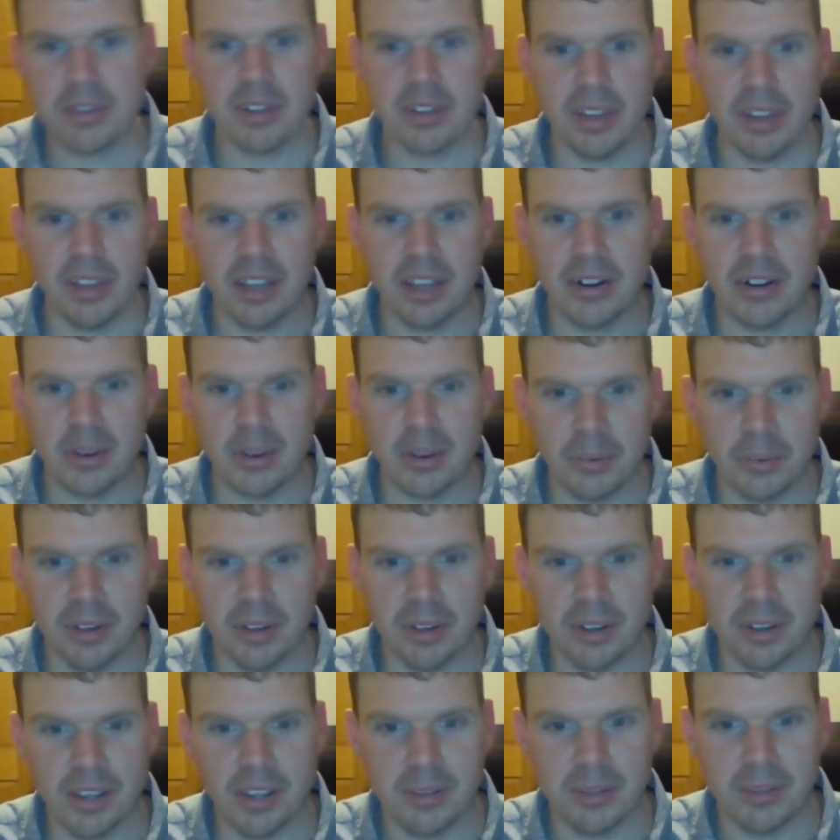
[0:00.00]
Laker at
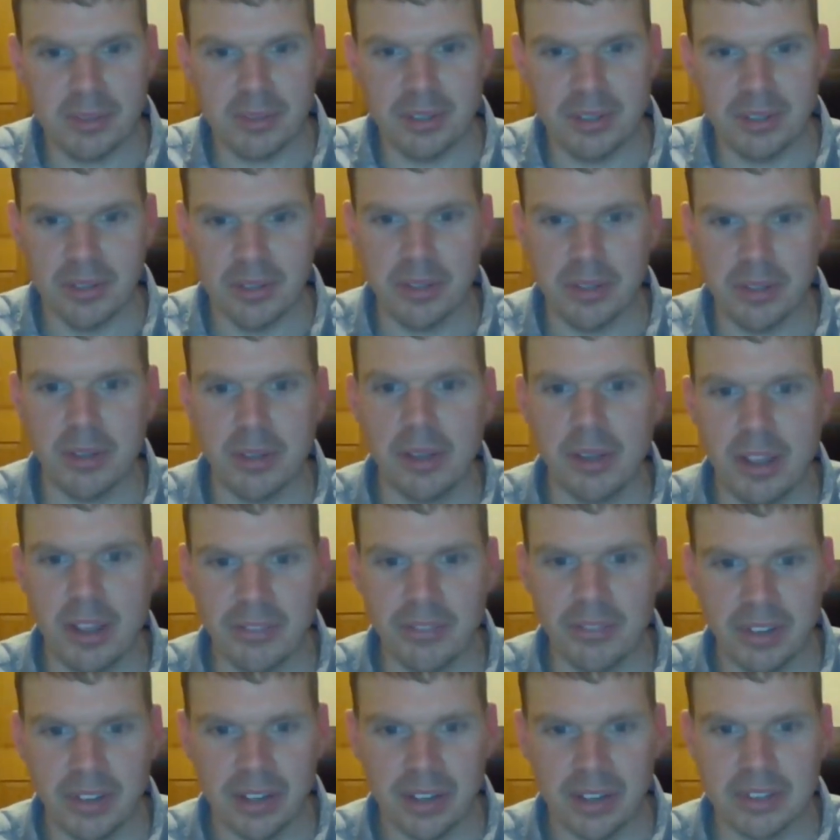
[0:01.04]
one time too. You'll
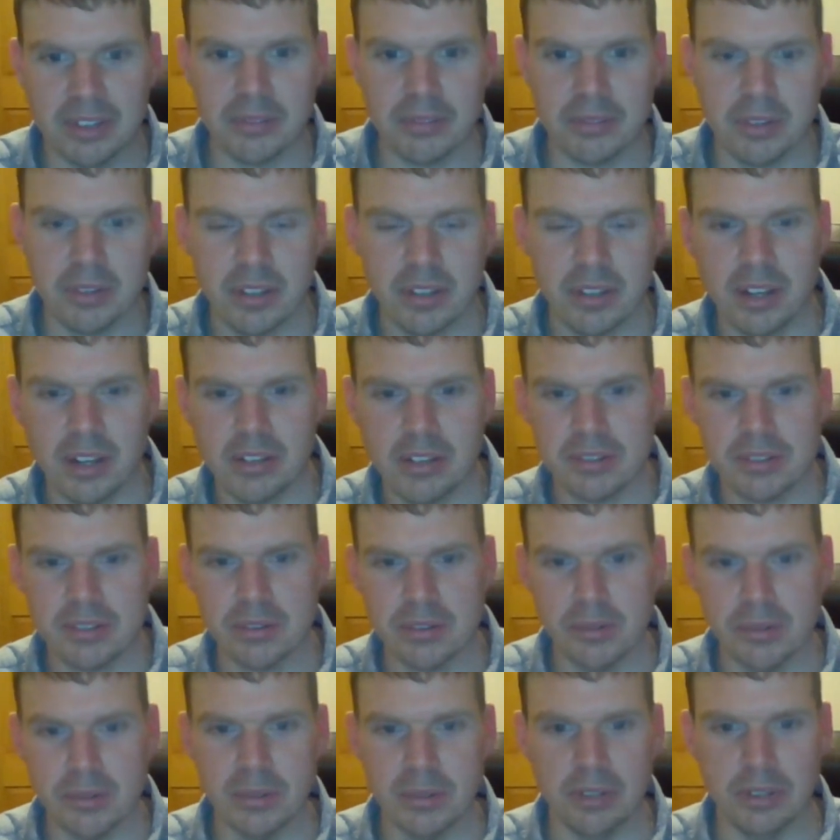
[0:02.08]
love it. It's a really nice
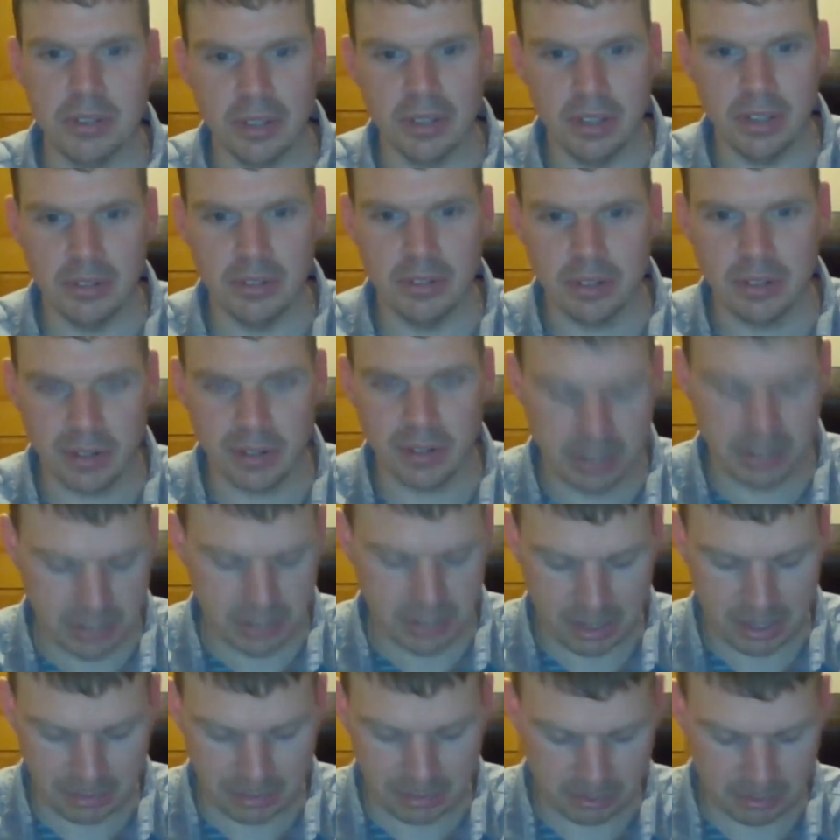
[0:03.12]
school, and they do a great
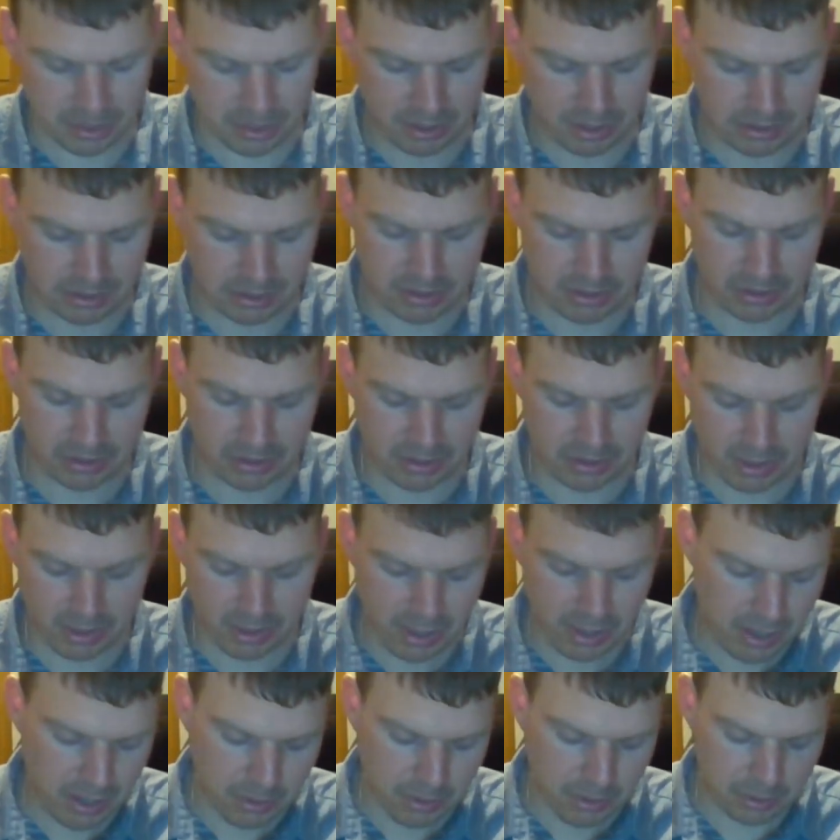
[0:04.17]
job up there. So,
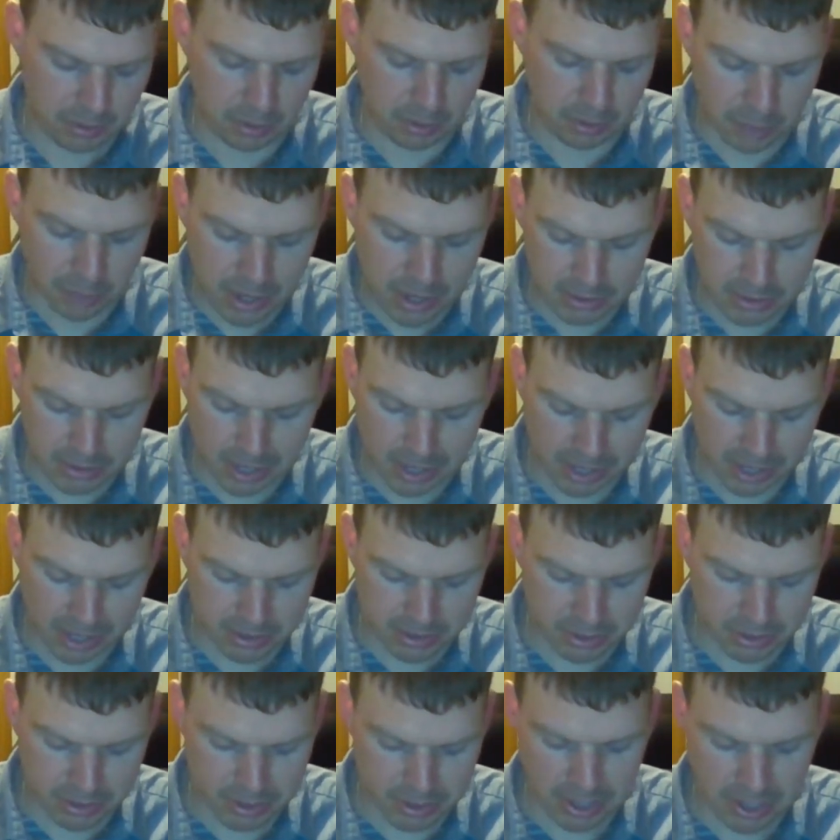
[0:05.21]
well, the Wildcats
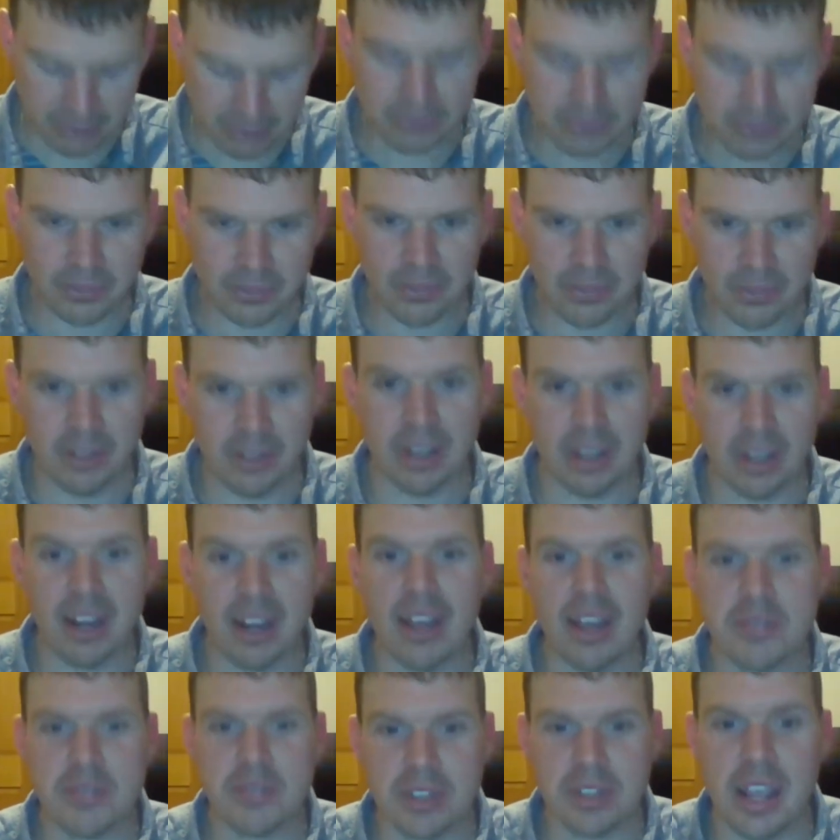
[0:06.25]
do have you kind
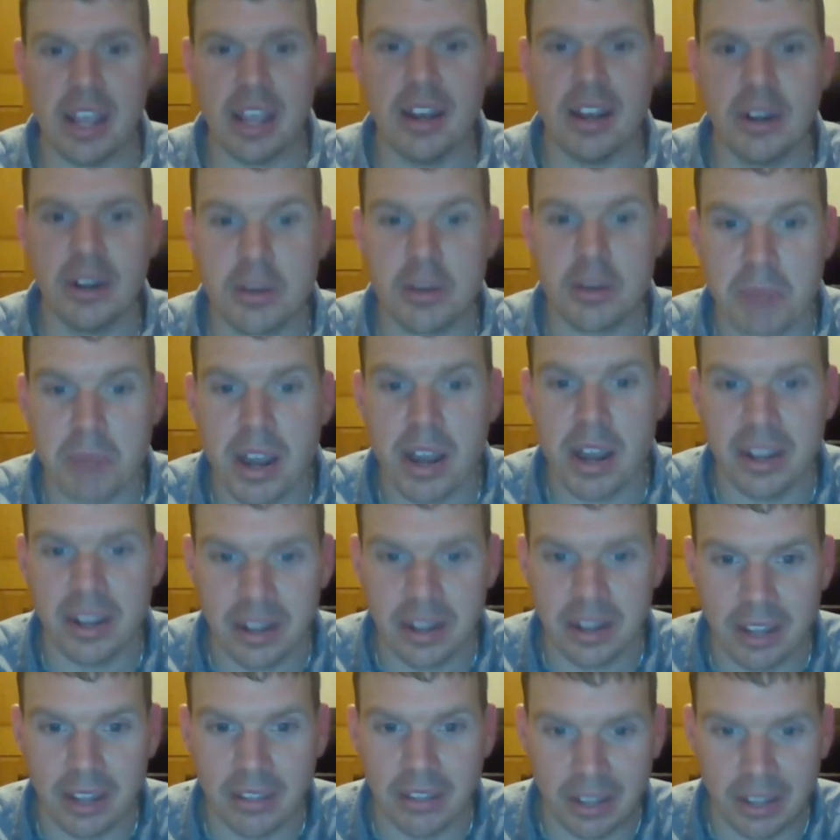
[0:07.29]
of have state on your
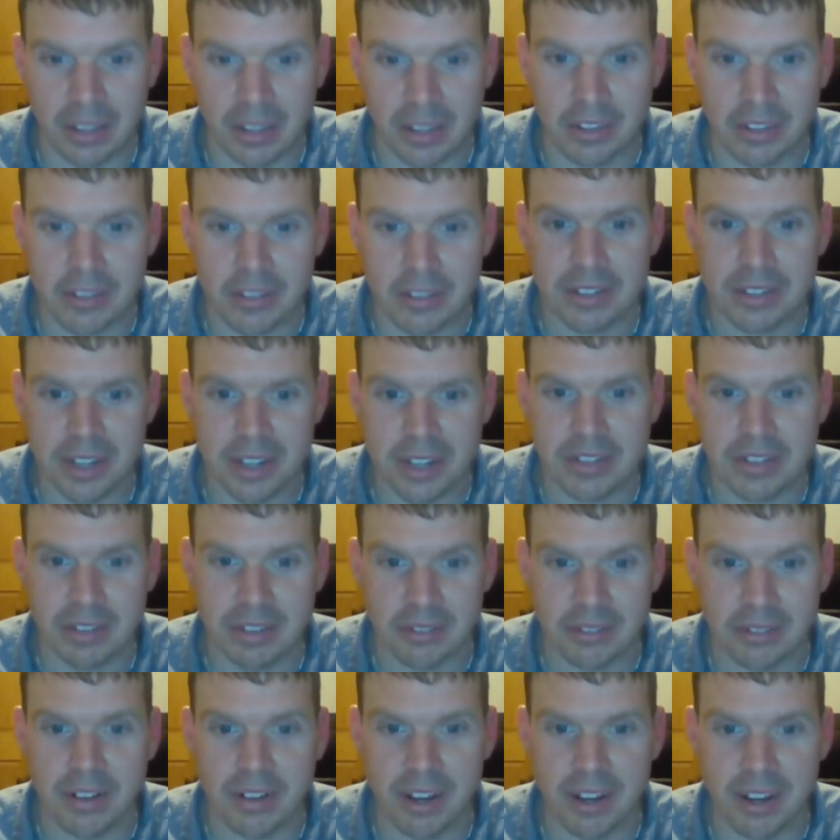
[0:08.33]
mind, I think, this
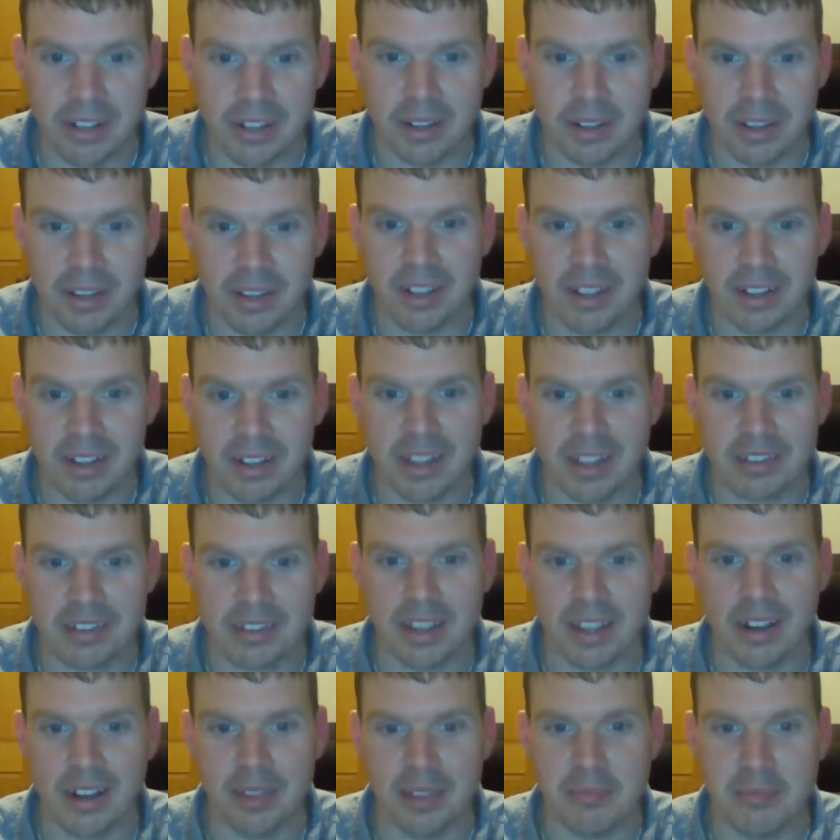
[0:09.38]
season, right? I think that's
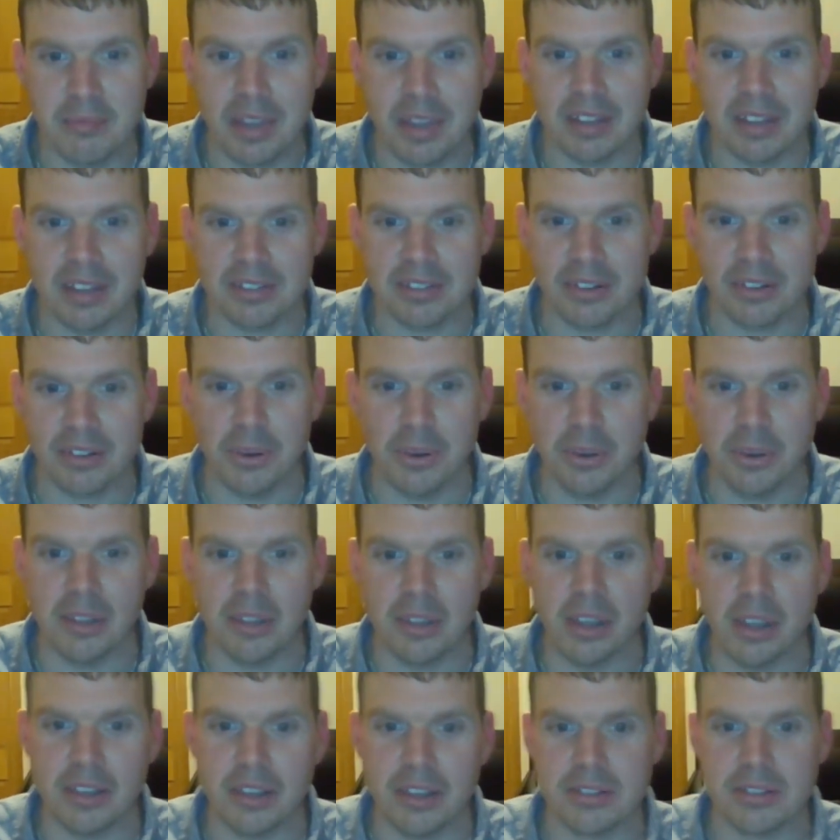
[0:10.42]
kind of the biggest goal. You
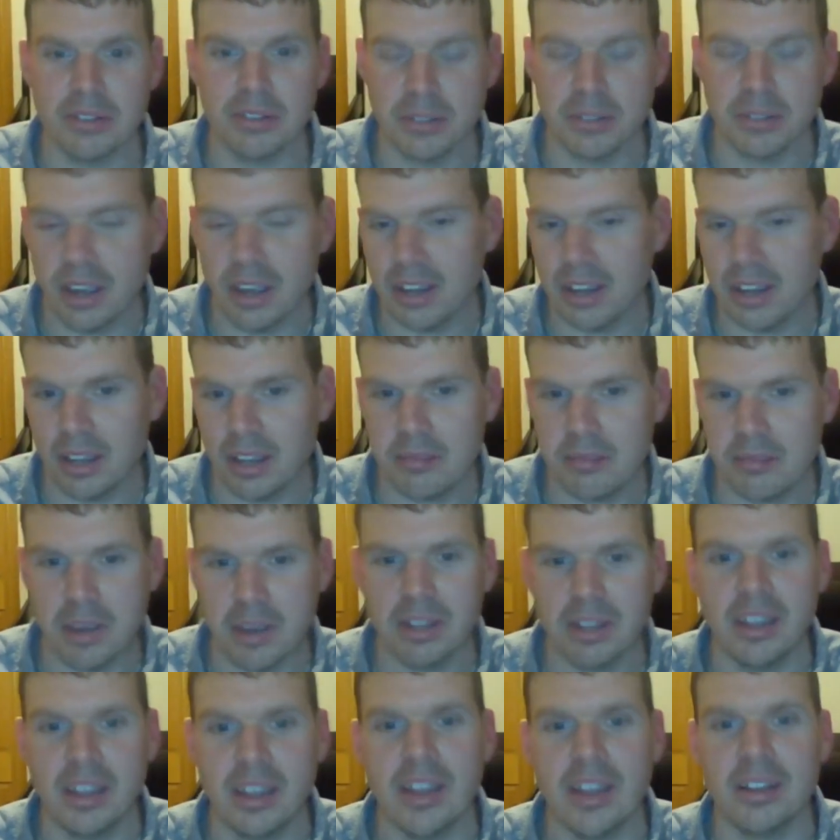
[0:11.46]
guys still talking
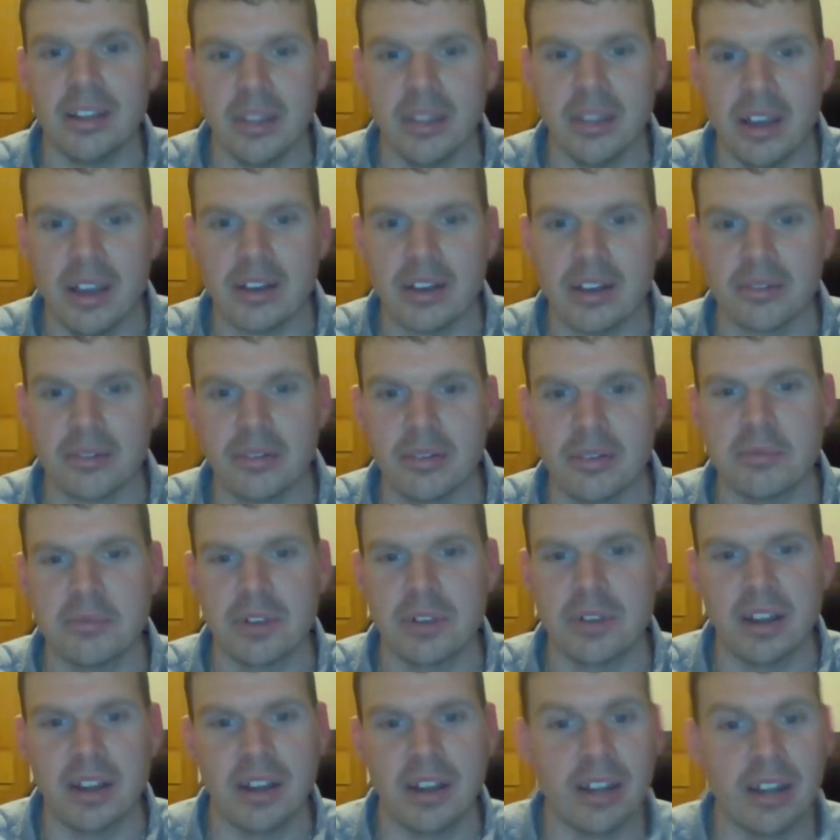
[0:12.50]
about that in the locker room,
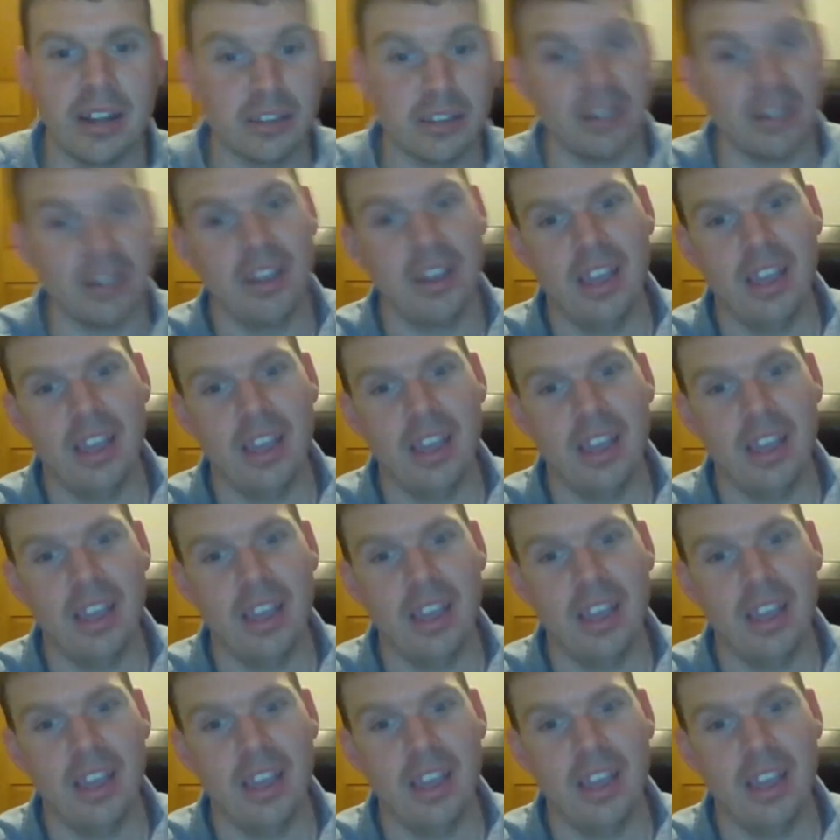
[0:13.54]
trying not to